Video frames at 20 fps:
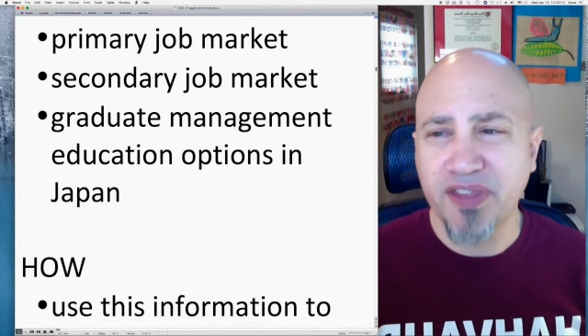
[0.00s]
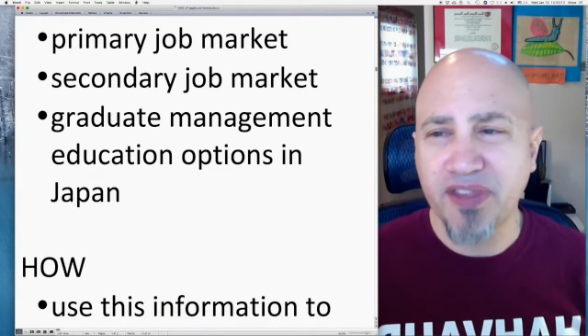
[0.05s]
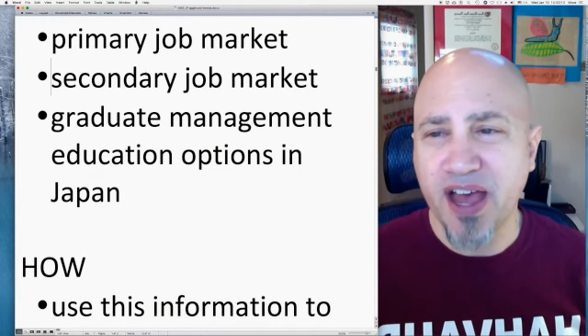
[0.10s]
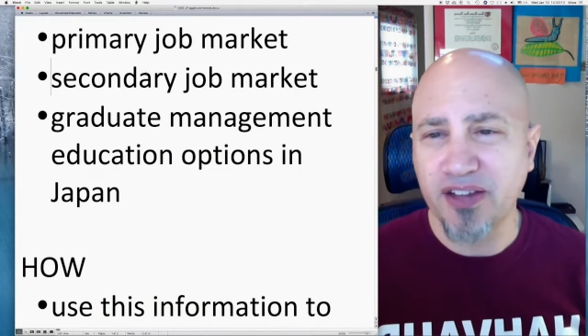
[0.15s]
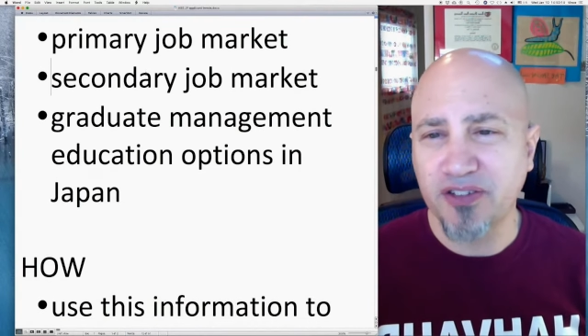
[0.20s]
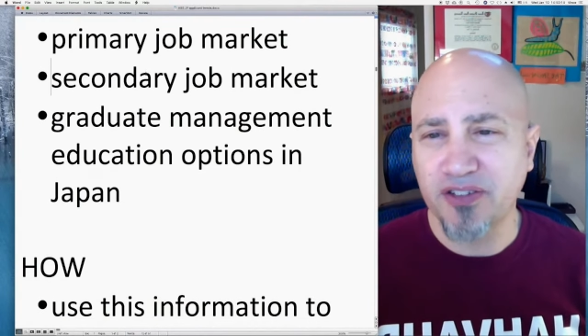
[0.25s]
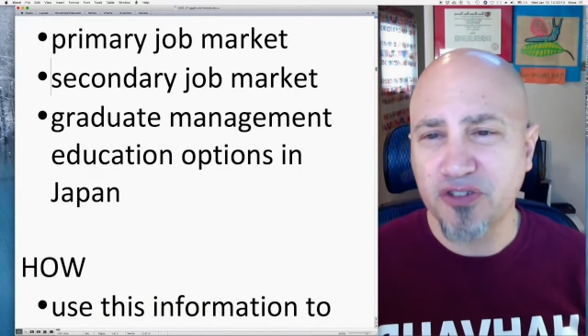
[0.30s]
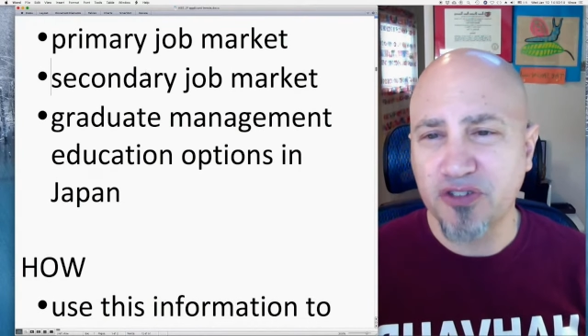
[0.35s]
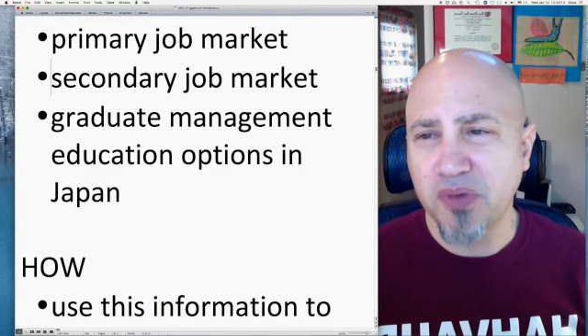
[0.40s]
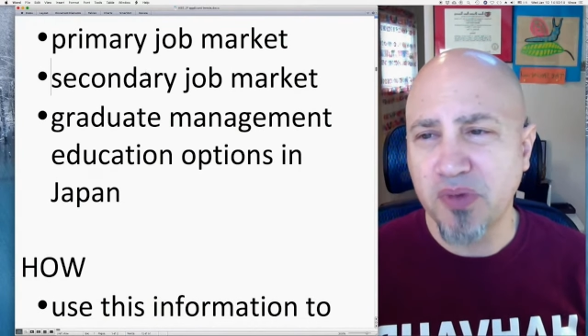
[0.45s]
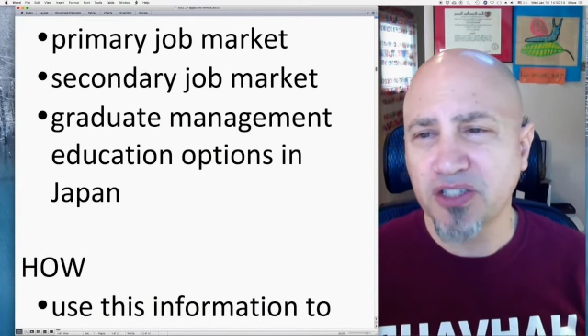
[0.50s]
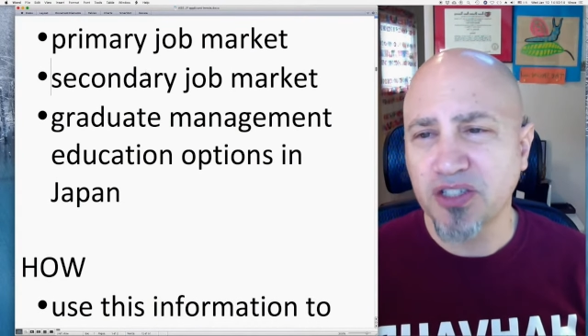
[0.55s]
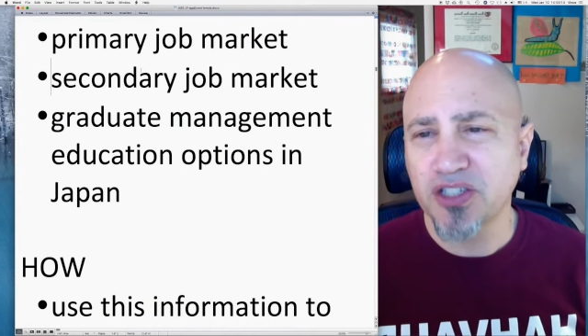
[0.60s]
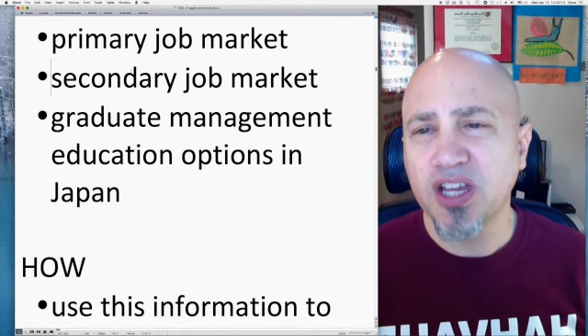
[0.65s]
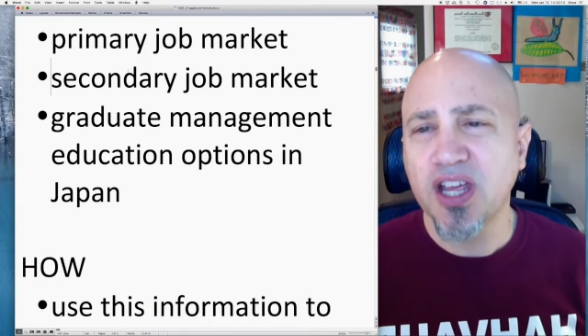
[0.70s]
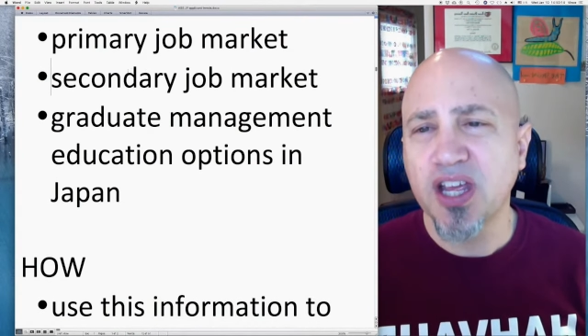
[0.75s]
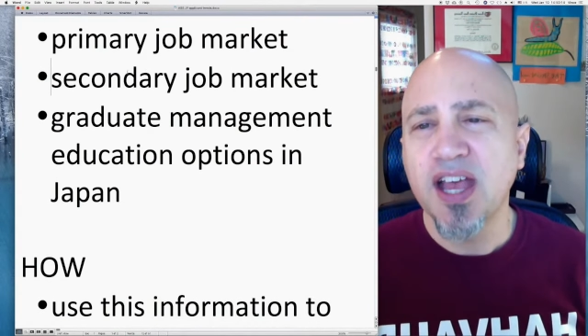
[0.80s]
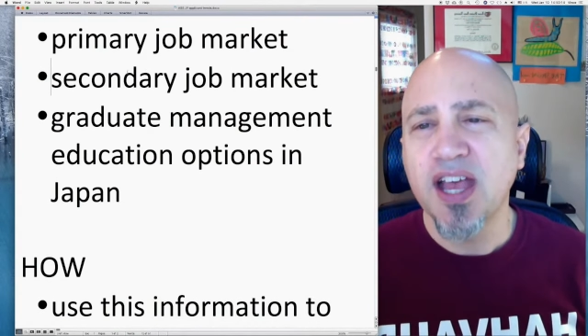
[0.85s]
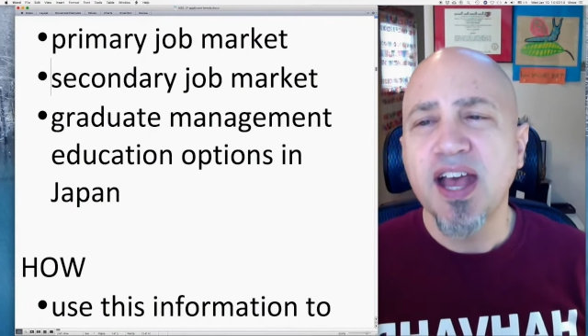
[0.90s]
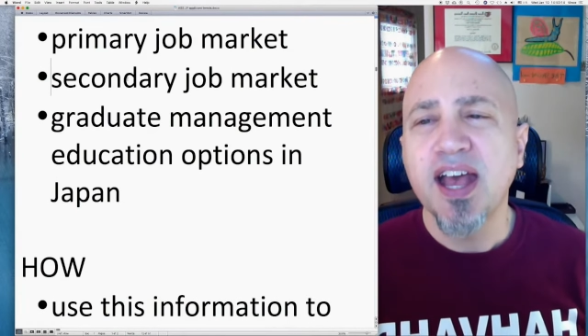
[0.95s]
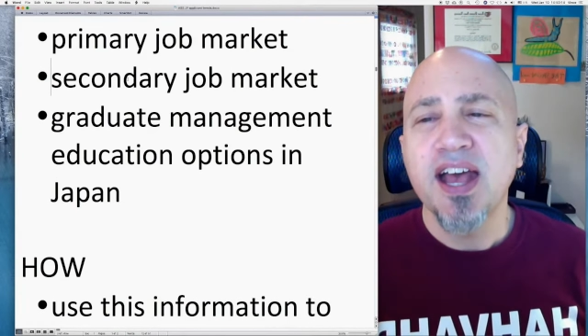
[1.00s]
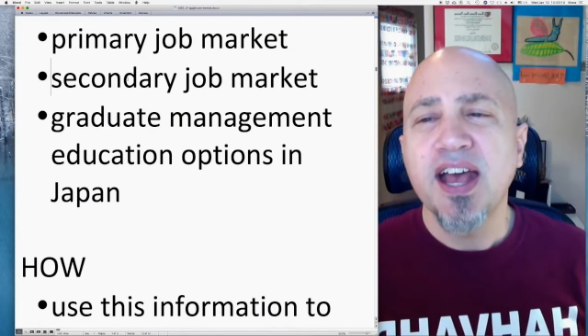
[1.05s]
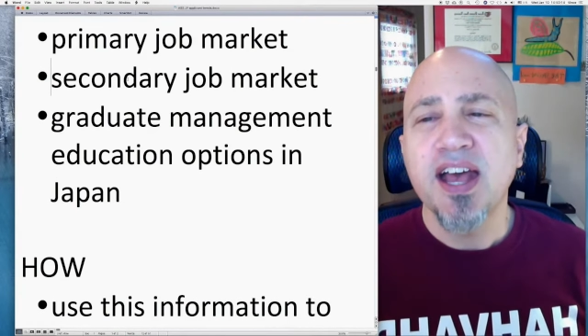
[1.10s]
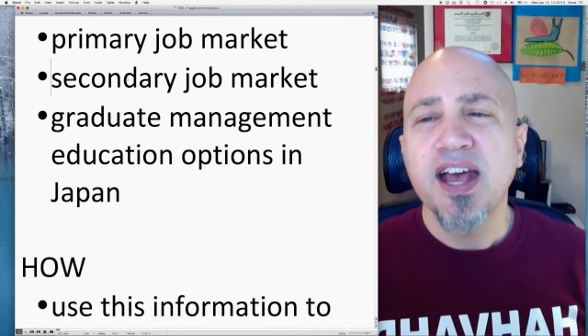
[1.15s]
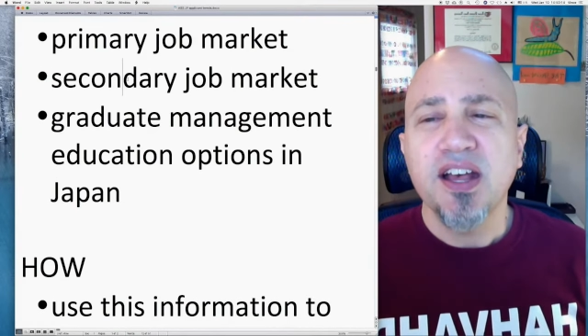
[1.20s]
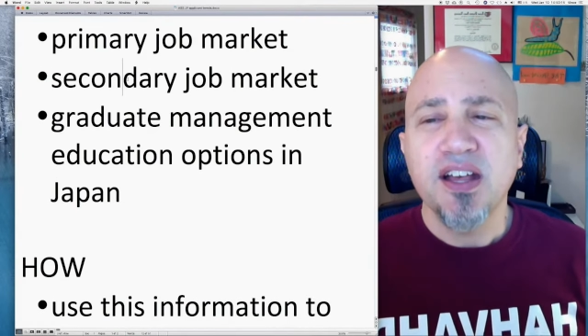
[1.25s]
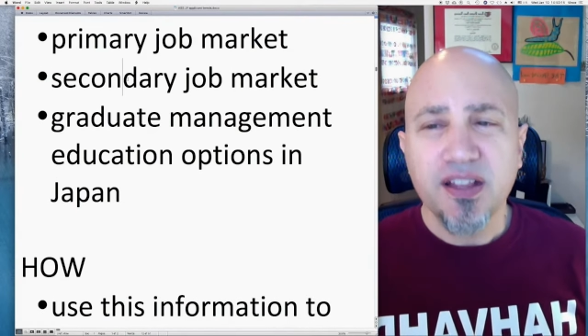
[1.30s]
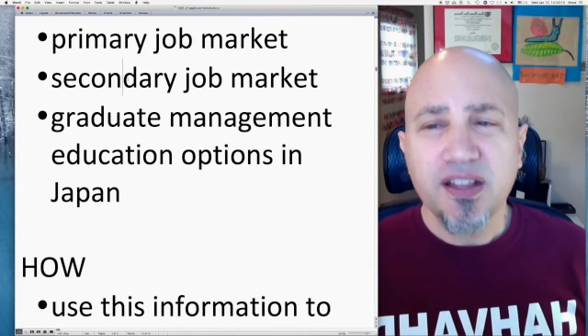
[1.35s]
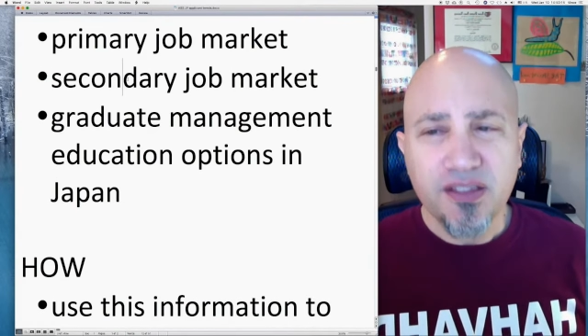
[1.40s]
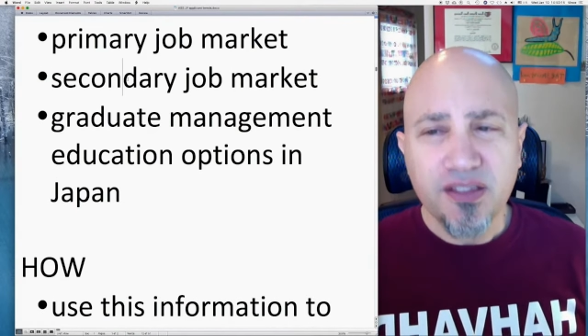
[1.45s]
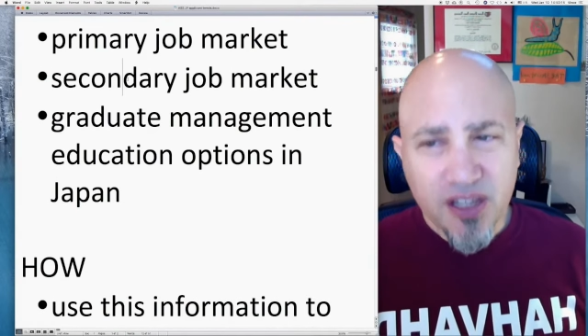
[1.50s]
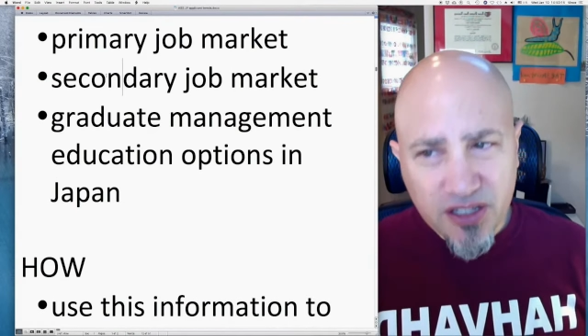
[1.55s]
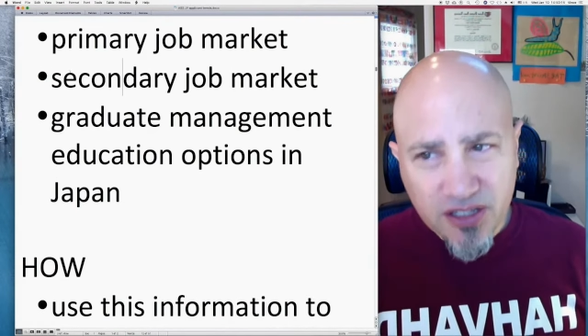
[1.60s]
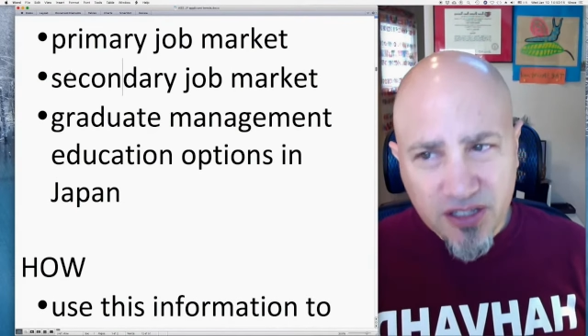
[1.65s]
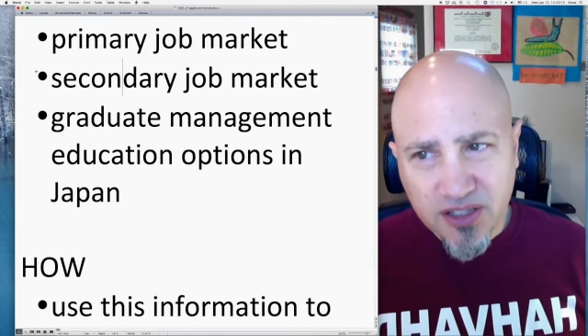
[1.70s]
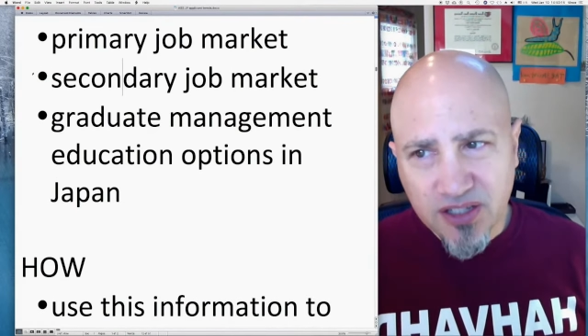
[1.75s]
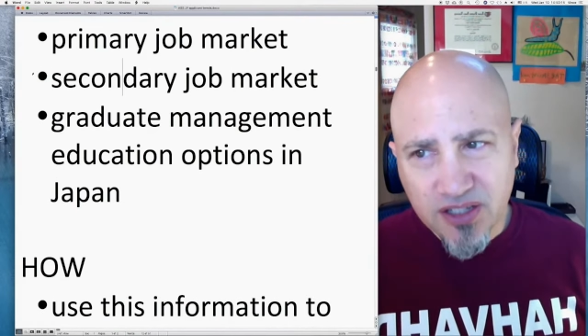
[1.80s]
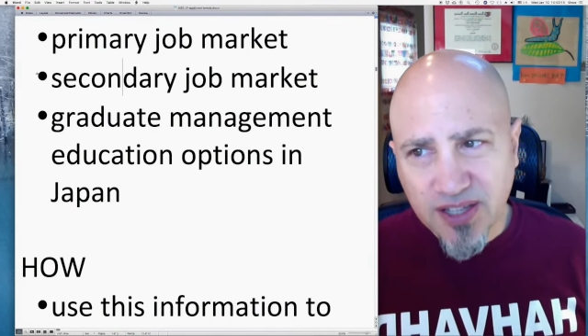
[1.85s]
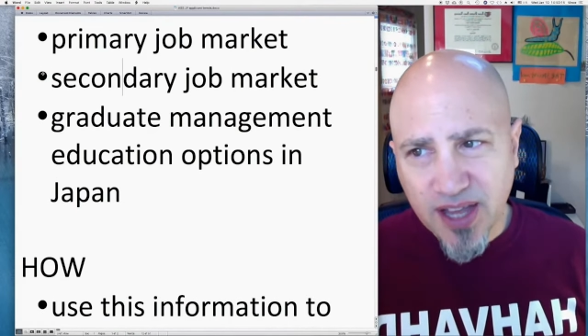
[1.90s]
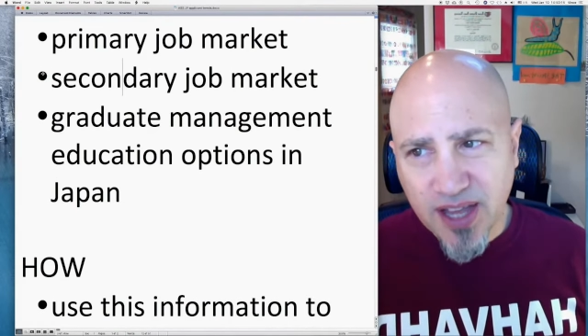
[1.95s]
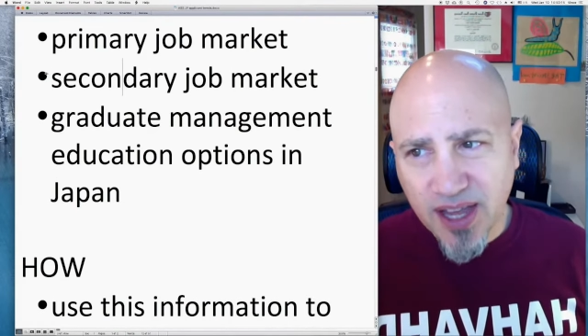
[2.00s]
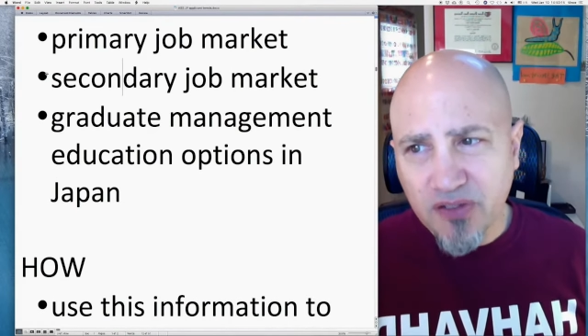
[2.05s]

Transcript: that too much. This the second